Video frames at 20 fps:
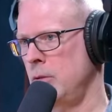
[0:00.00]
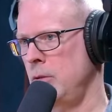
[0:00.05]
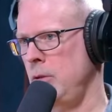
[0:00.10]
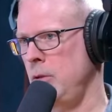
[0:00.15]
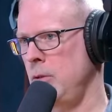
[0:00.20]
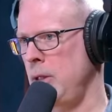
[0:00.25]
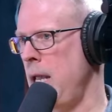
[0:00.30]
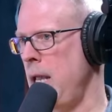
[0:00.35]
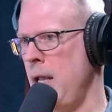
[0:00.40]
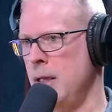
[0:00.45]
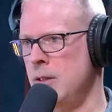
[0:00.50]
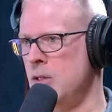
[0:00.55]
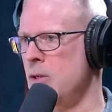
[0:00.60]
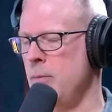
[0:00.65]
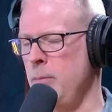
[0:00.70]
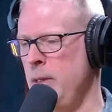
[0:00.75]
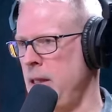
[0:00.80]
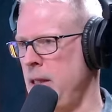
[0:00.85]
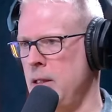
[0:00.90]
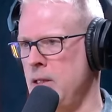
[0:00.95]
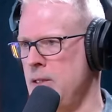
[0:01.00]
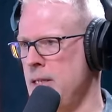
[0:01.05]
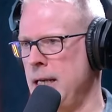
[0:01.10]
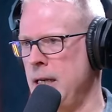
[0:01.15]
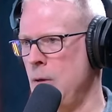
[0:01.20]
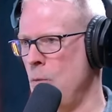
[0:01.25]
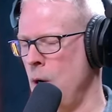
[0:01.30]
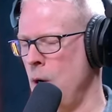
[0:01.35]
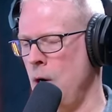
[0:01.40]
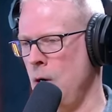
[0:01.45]
You can't submit this
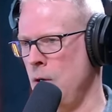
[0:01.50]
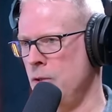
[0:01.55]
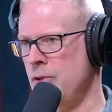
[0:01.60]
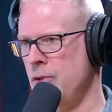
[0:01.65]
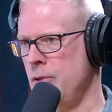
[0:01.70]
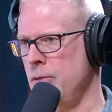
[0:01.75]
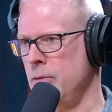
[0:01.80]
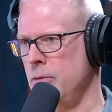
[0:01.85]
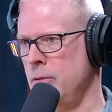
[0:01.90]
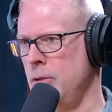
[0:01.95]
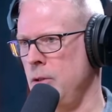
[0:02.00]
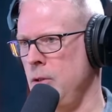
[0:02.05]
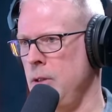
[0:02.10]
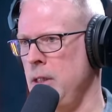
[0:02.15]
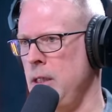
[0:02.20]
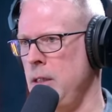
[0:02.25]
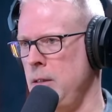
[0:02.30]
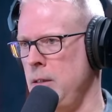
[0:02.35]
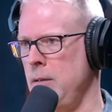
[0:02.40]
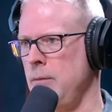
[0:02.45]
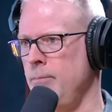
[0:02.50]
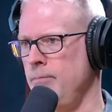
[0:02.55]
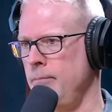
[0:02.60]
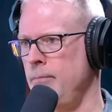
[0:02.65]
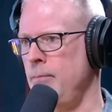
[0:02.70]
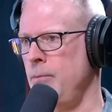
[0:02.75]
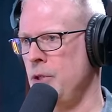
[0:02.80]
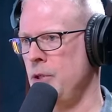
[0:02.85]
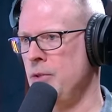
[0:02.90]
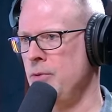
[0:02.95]
anywhere else. You need to
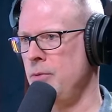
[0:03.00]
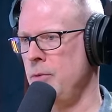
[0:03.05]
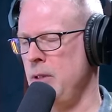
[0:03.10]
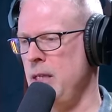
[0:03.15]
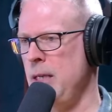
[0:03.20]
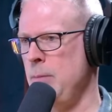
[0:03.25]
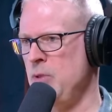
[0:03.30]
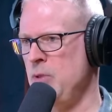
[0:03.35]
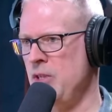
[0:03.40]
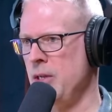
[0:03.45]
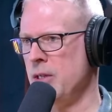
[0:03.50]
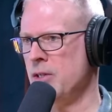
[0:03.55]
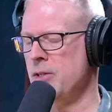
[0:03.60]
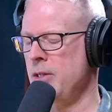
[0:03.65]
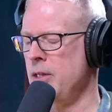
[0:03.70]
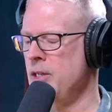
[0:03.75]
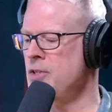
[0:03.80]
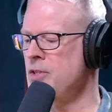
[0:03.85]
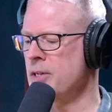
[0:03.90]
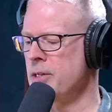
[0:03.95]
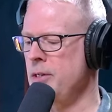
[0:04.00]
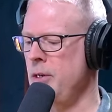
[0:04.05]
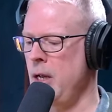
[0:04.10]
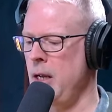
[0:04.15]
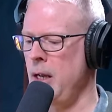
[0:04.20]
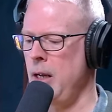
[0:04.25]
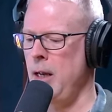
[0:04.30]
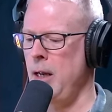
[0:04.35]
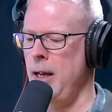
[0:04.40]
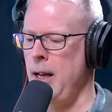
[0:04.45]
just deep six this."
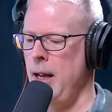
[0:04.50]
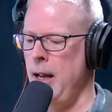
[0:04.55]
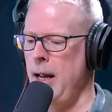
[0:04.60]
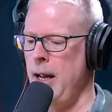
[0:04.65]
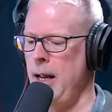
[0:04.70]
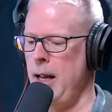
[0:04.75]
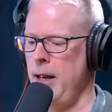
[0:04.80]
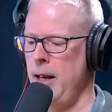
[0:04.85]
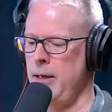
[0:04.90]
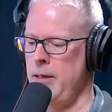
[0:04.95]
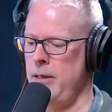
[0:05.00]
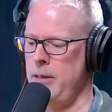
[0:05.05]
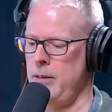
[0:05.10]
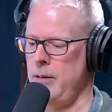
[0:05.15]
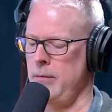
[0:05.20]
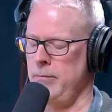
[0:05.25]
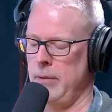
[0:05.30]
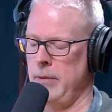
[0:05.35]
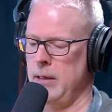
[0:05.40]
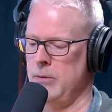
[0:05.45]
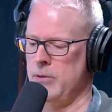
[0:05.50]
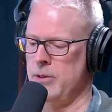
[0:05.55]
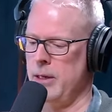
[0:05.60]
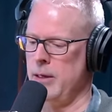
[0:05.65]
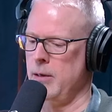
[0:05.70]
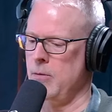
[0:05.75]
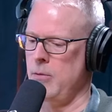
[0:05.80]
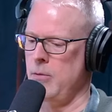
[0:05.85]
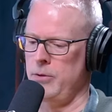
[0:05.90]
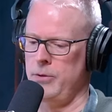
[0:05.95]
And I was like,
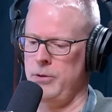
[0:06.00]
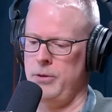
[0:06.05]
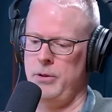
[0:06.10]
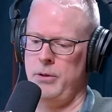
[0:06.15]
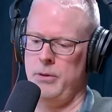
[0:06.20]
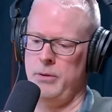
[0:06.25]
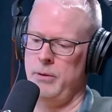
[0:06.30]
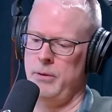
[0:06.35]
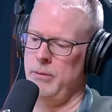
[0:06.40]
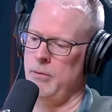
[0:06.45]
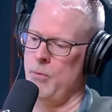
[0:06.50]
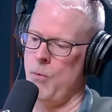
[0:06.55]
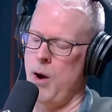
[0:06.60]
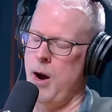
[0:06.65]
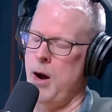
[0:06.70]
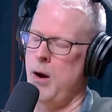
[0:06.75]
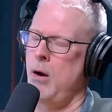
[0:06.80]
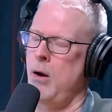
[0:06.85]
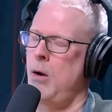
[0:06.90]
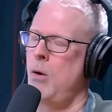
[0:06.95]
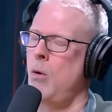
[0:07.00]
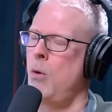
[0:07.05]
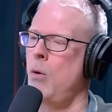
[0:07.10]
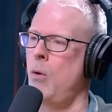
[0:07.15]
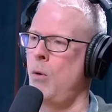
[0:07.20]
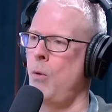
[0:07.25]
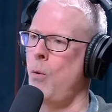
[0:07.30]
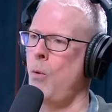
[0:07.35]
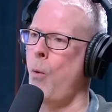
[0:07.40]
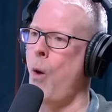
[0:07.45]
"Well, dude, why?
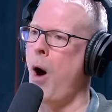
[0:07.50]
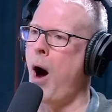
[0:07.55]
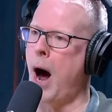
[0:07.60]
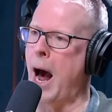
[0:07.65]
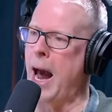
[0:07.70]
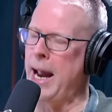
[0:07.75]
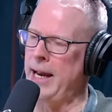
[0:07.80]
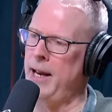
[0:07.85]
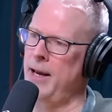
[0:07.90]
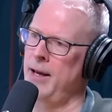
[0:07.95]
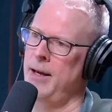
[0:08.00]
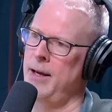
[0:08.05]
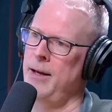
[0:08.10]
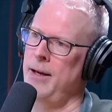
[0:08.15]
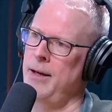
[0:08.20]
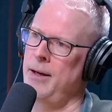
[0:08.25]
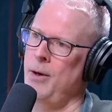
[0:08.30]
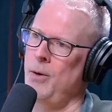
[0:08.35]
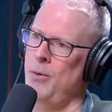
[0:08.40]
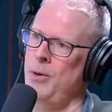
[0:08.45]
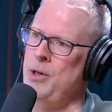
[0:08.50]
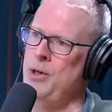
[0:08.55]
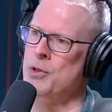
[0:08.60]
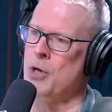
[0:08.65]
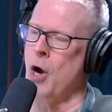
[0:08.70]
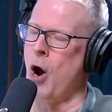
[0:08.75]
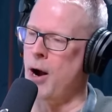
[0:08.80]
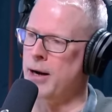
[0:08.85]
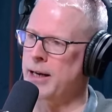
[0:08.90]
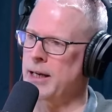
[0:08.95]
What are you
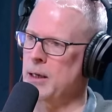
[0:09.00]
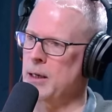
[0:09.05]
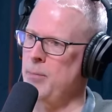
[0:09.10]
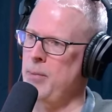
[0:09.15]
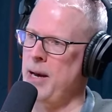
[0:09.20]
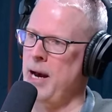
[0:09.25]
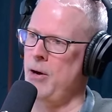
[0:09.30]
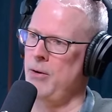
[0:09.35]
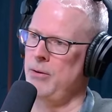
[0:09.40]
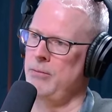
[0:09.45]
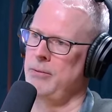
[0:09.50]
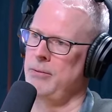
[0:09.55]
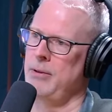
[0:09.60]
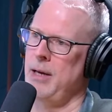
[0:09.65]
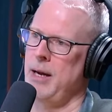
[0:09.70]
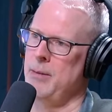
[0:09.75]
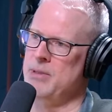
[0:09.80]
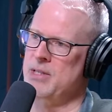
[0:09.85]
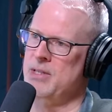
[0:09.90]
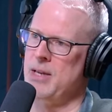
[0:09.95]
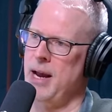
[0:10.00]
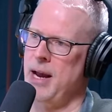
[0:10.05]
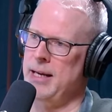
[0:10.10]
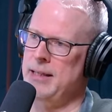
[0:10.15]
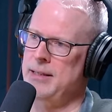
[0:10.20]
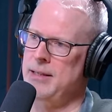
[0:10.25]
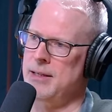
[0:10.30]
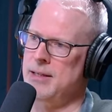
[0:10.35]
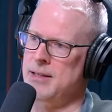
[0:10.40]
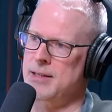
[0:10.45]
talking about? I'm a
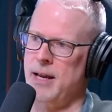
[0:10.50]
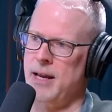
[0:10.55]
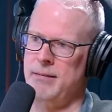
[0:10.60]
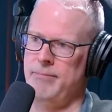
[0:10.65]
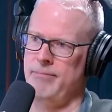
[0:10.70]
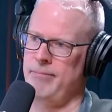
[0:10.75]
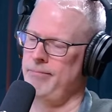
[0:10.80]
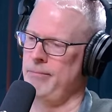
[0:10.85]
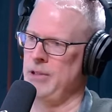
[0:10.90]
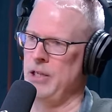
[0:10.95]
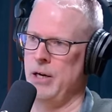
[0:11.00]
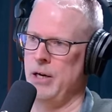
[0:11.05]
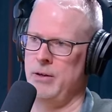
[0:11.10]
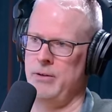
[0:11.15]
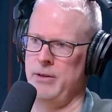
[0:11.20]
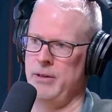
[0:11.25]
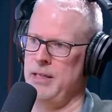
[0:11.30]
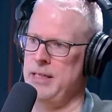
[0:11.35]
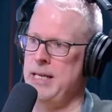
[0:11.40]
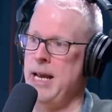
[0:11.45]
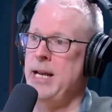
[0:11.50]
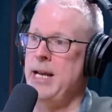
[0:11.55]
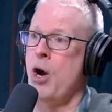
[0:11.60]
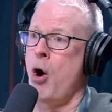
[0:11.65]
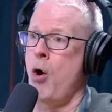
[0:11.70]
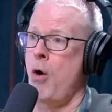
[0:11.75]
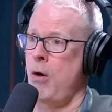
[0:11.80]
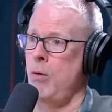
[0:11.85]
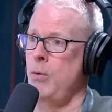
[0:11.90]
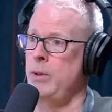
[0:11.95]
scientist. The data
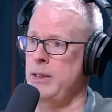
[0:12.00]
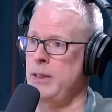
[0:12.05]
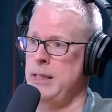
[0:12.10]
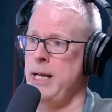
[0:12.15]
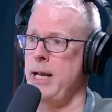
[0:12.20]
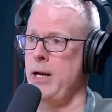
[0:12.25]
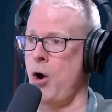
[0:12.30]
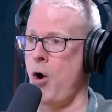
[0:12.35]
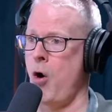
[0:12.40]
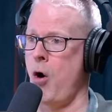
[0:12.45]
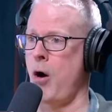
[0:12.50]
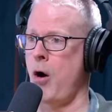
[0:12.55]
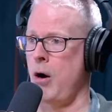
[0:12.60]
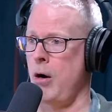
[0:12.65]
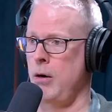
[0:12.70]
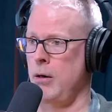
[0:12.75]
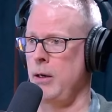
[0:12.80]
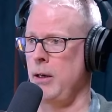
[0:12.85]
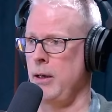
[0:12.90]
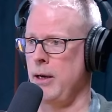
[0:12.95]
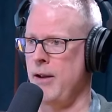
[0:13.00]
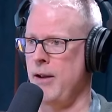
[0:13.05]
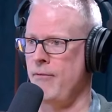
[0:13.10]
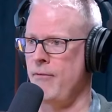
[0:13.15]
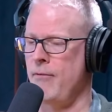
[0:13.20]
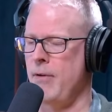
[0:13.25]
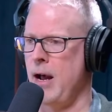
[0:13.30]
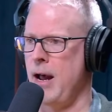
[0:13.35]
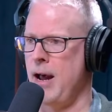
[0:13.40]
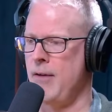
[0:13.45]
are what the data are, and
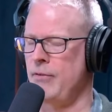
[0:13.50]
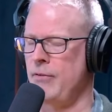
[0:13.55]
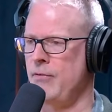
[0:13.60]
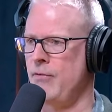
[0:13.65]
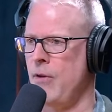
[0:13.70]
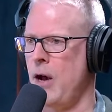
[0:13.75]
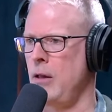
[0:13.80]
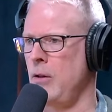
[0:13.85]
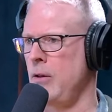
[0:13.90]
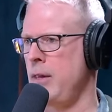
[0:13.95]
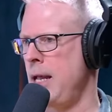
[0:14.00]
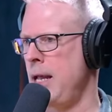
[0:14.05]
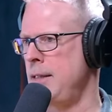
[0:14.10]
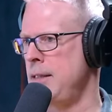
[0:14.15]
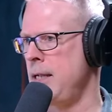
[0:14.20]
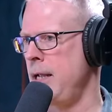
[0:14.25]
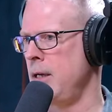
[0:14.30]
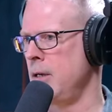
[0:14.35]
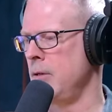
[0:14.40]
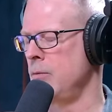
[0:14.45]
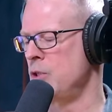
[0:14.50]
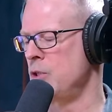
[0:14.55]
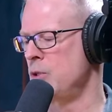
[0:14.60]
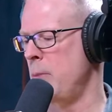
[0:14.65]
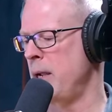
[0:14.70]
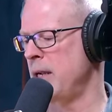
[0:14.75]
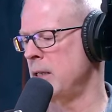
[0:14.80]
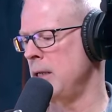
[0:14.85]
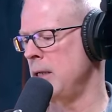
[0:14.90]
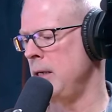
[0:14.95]
I have to follow that data and
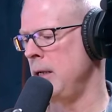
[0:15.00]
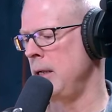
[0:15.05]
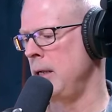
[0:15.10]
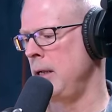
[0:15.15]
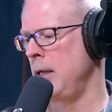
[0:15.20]
respect it."